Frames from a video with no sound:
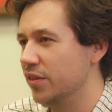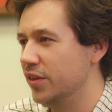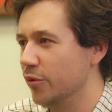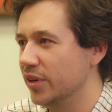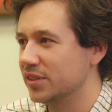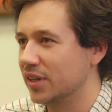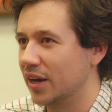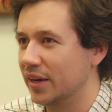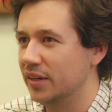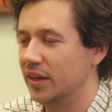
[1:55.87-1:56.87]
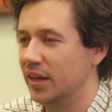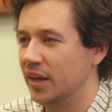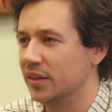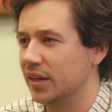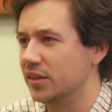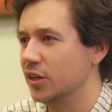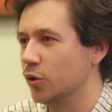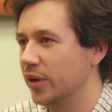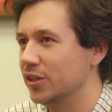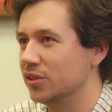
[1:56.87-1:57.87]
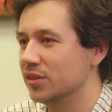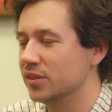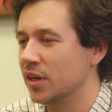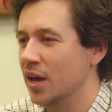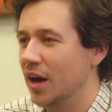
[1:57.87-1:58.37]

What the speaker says: theory side and like the equations.